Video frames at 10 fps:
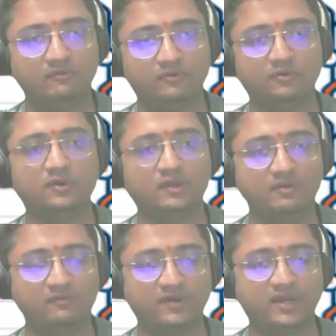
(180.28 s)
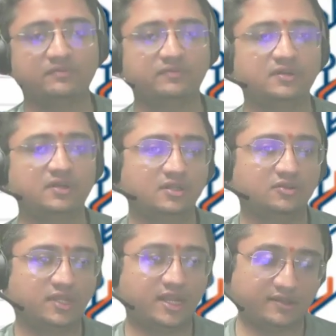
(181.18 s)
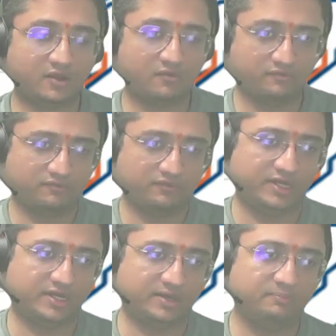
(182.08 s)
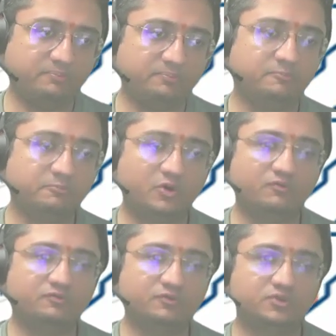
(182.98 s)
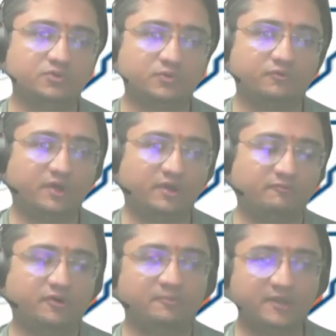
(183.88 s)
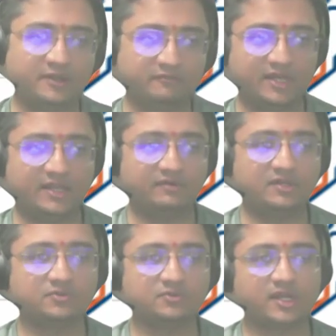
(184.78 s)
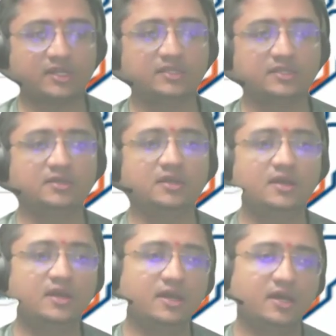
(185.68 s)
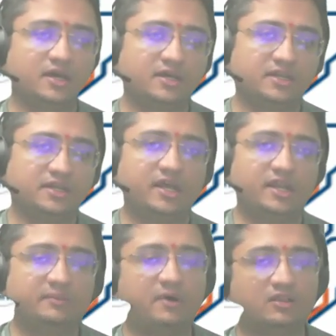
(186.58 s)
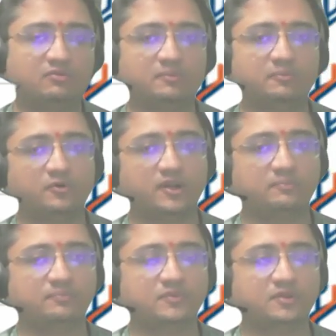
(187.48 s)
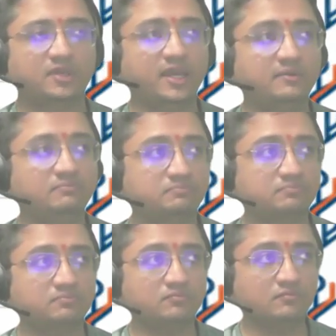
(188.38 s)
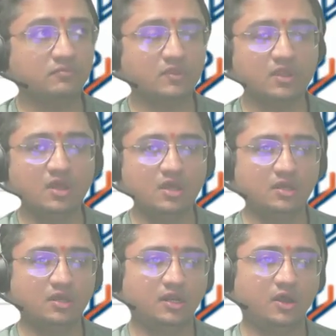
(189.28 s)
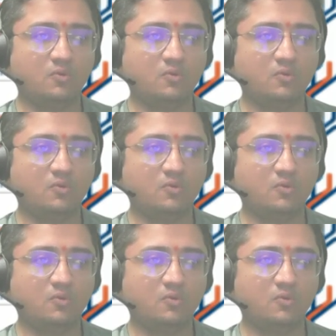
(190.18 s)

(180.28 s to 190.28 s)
4, level 5. So that's how come move to one level to another in any pathway program. Okay. Now